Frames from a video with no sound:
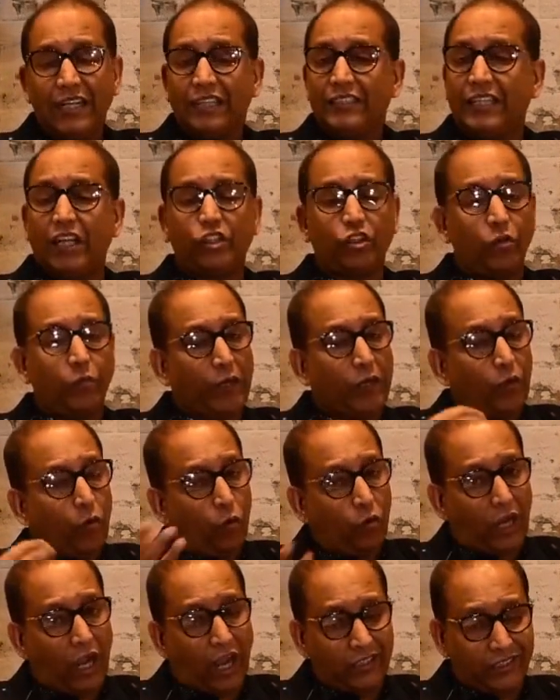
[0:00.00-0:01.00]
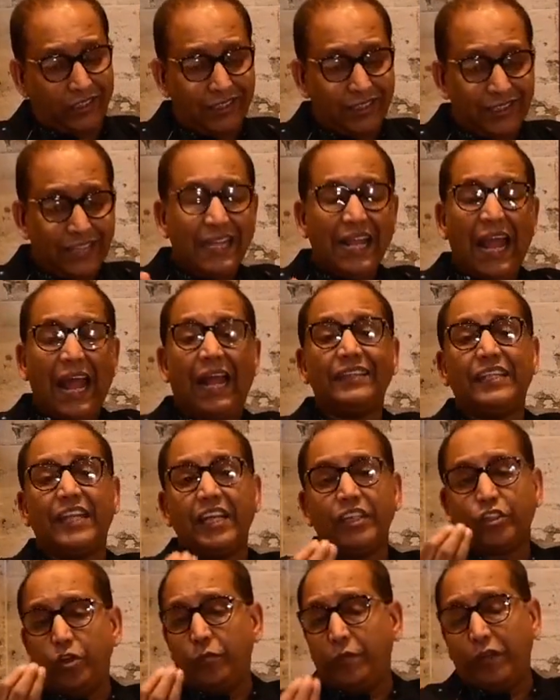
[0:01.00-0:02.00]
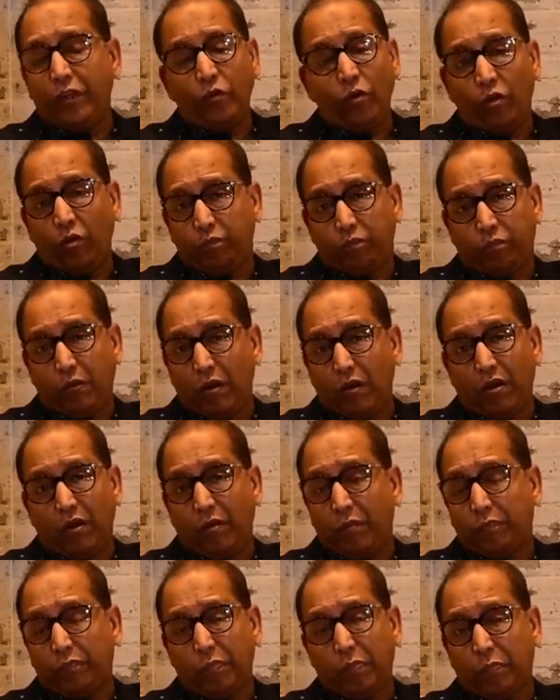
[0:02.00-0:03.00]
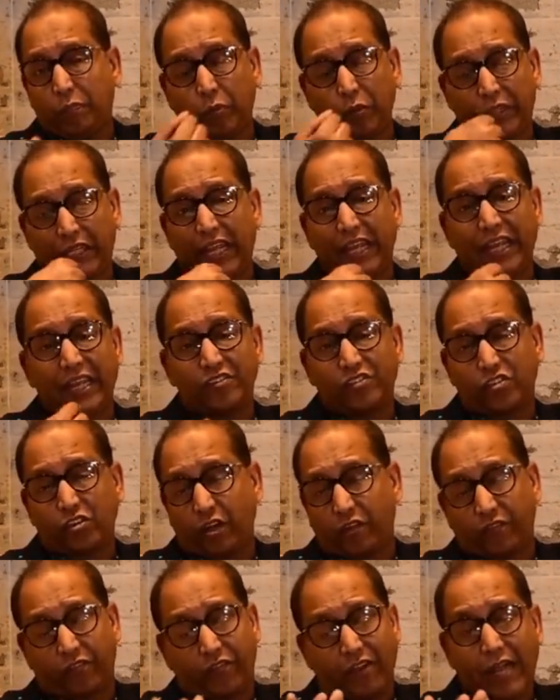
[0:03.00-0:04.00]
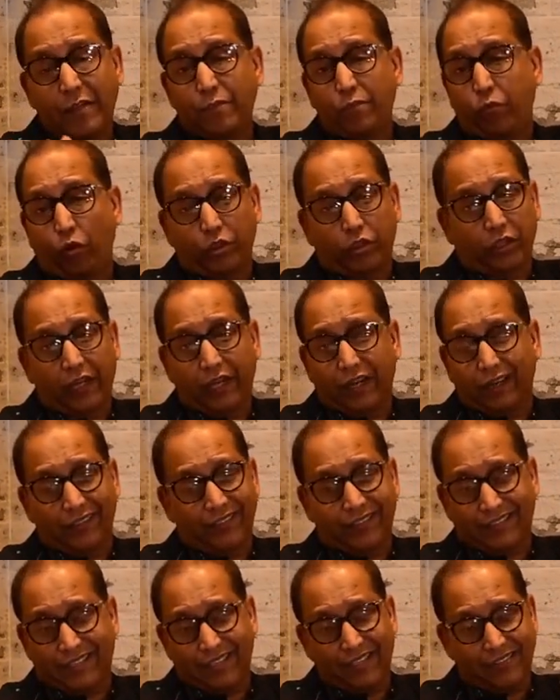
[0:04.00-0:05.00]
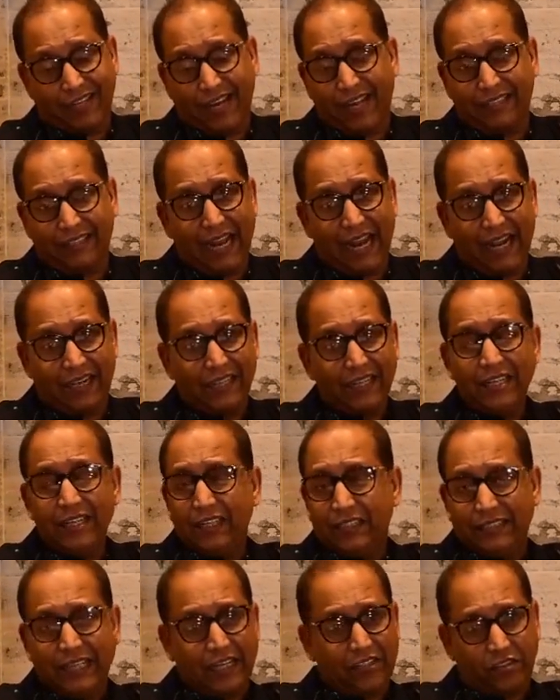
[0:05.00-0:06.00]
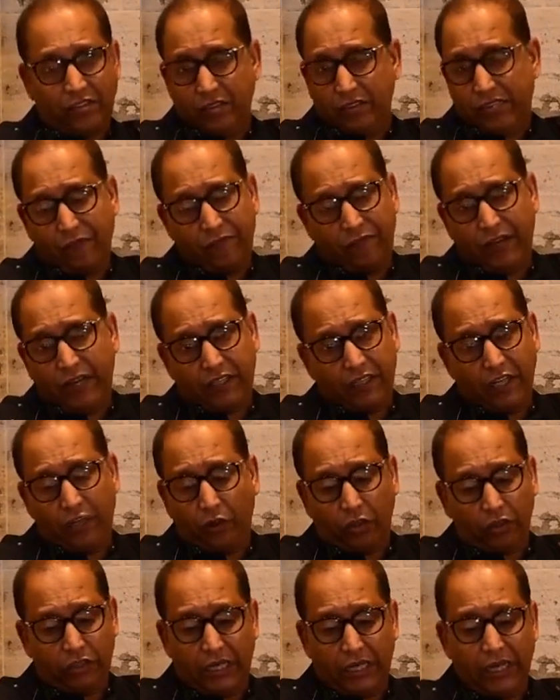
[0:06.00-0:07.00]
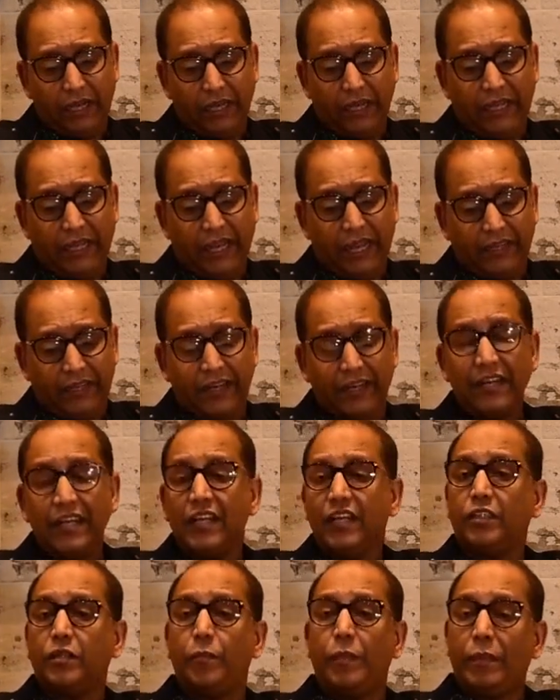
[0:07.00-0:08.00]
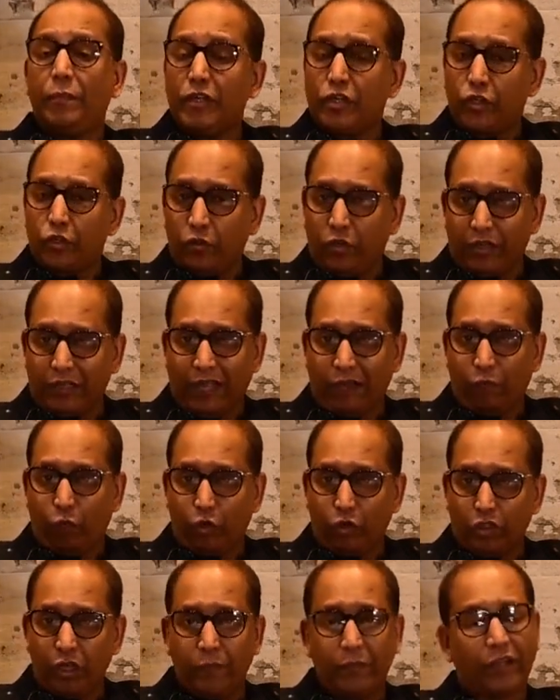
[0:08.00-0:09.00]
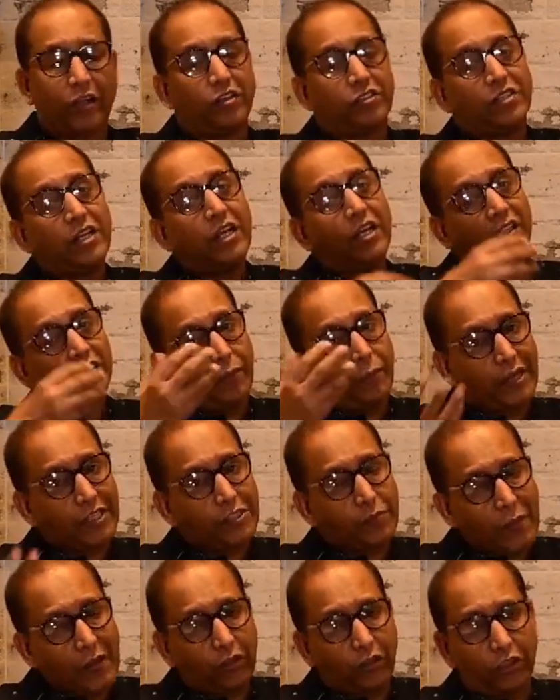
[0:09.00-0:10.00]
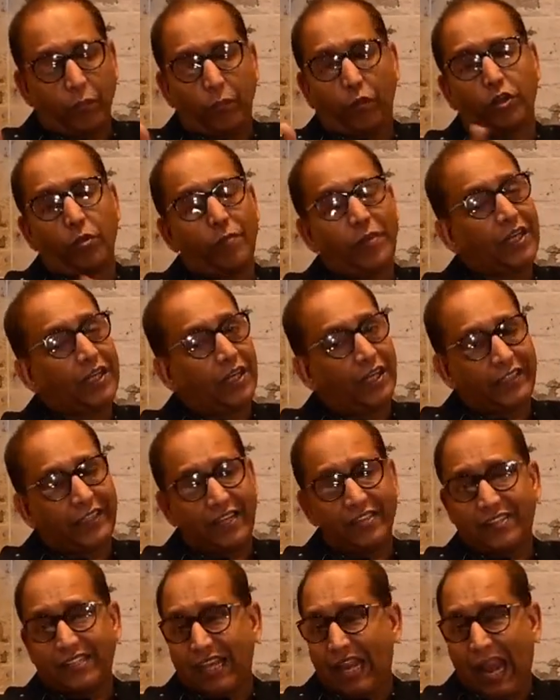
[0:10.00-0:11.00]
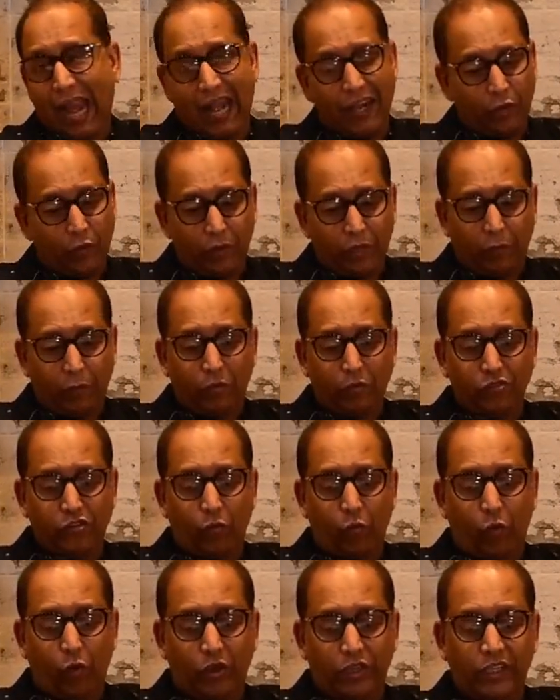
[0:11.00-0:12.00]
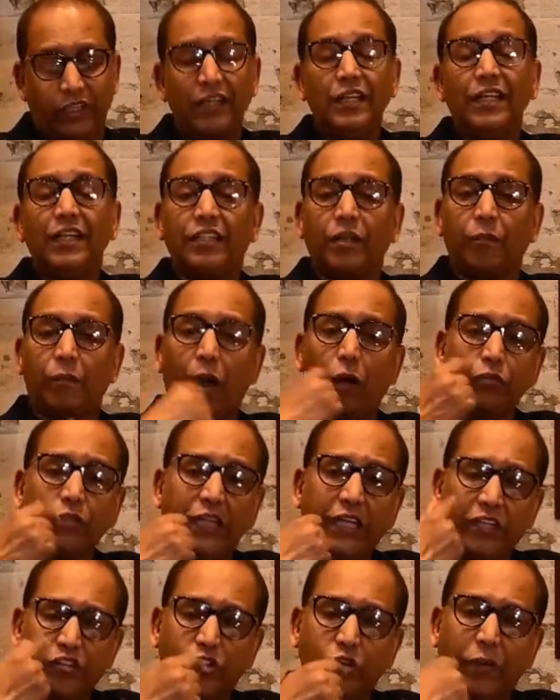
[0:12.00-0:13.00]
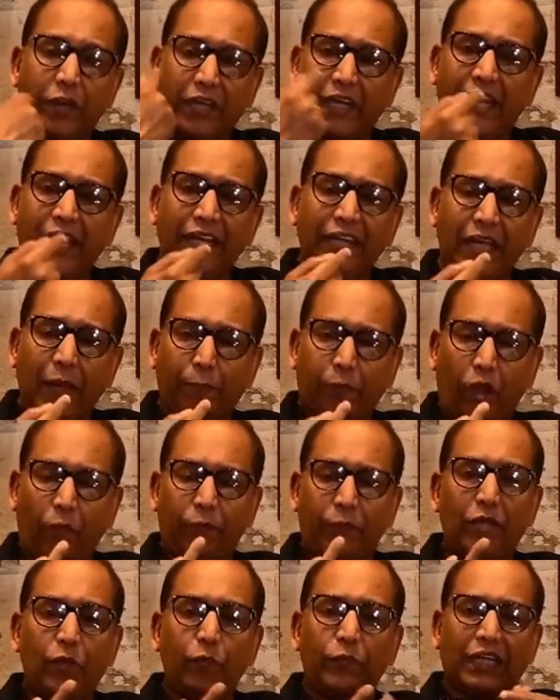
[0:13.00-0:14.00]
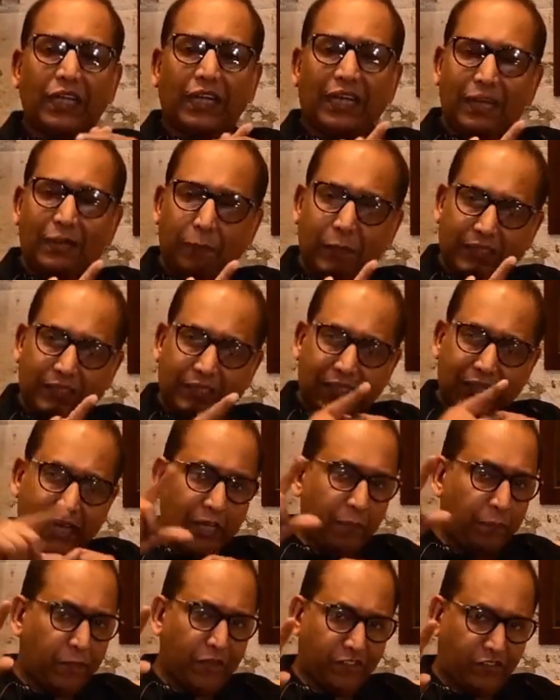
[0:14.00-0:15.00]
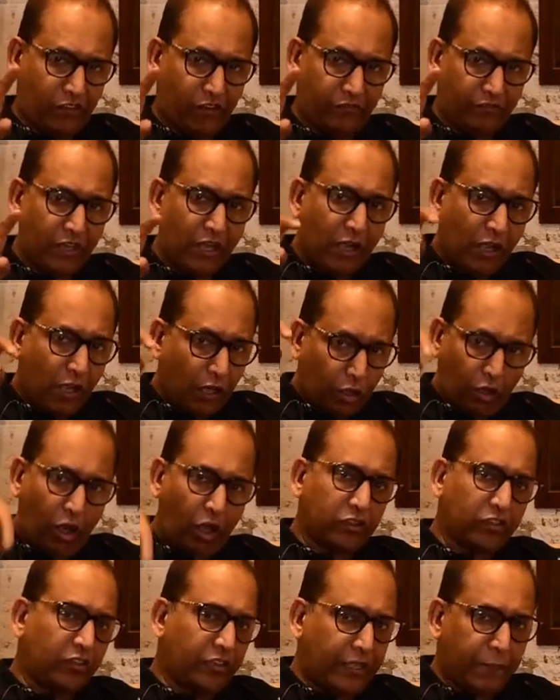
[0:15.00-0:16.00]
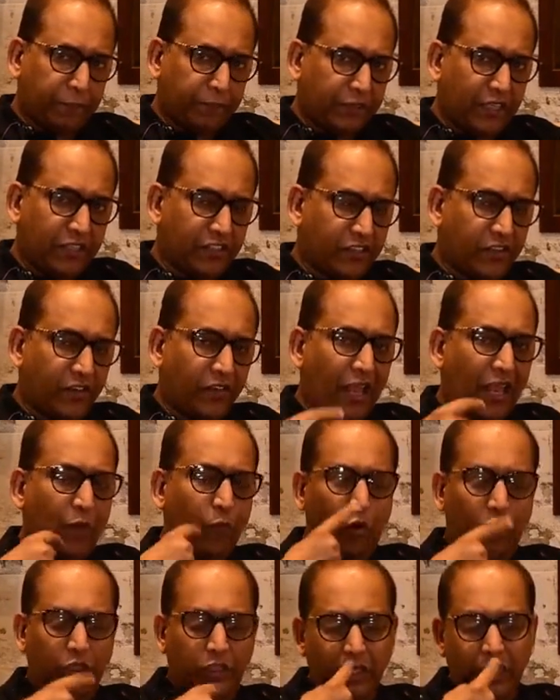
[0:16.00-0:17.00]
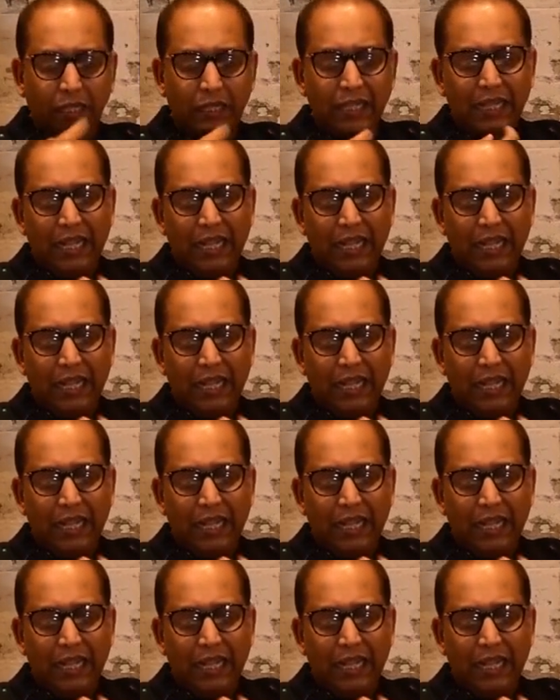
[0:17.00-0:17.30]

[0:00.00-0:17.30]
There should be no kajal, and there should be no putting in sort of gripe water and other things like that. That's definitely not indicated. The baby should not have water because the breast milk or the bottle milk contains adequate amounts of water. The mouth needs to be cleaned up properly with a clean piece of cloth dipped in sterile water.